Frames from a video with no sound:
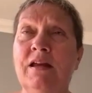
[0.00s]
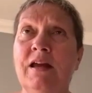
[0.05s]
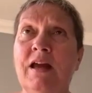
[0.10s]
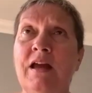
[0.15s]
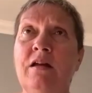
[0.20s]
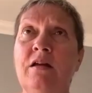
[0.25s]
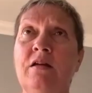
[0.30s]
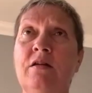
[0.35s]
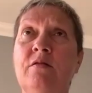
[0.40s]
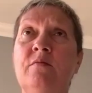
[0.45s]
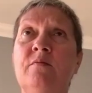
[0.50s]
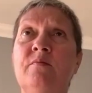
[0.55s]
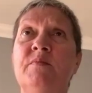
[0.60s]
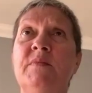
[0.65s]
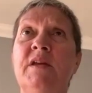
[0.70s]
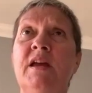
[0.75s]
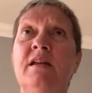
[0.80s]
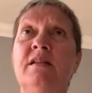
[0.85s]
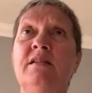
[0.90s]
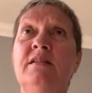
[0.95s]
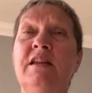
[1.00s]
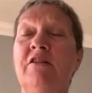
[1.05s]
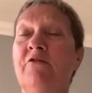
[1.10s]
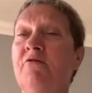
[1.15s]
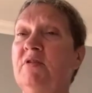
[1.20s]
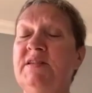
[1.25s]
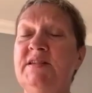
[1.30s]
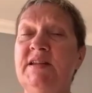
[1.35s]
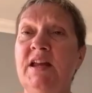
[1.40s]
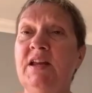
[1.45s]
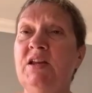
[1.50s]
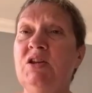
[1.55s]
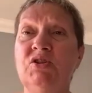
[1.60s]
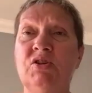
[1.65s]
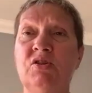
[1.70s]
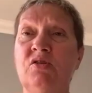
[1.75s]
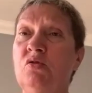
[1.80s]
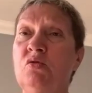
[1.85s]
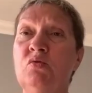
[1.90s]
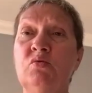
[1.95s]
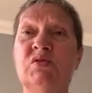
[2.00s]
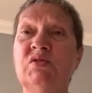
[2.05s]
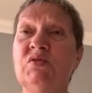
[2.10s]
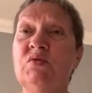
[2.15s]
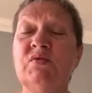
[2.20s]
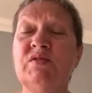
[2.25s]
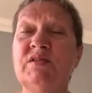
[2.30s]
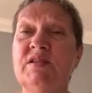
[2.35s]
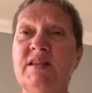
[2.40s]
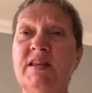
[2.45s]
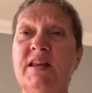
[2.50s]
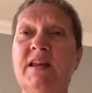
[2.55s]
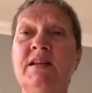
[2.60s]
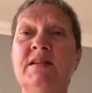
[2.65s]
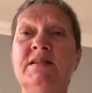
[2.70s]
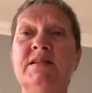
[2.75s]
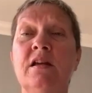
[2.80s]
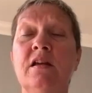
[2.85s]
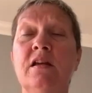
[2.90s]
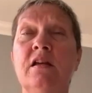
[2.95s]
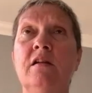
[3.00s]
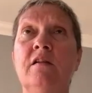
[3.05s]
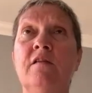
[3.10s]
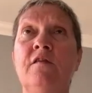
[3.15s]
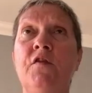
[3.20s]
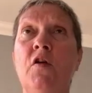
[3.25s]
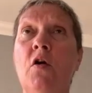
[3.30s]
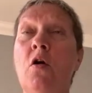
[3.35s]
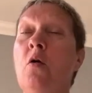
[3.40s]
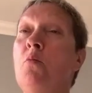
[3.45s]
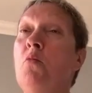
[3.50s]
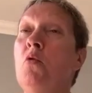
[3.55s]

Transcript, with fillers: um, and irritation and all sorts of things far mm-hmm.